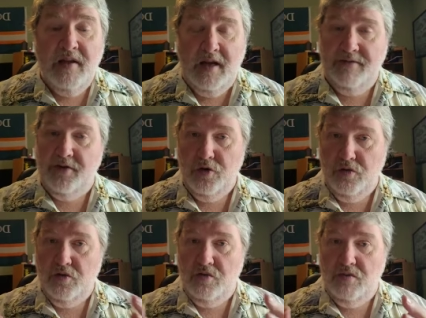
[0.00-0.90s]
If
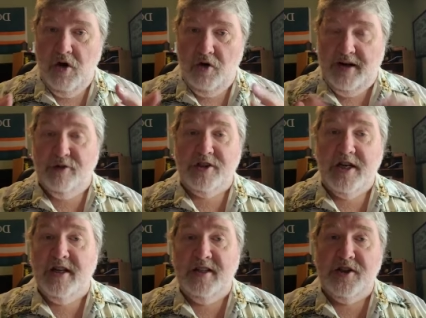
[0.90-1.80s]
you are
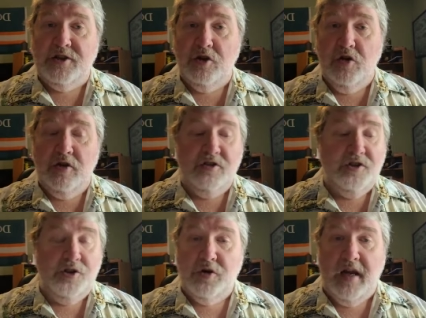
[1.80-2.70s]
interested in essential
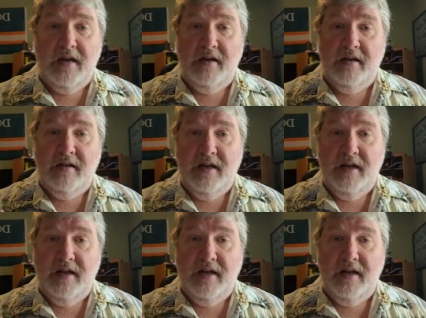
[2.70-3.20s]
oils, you can,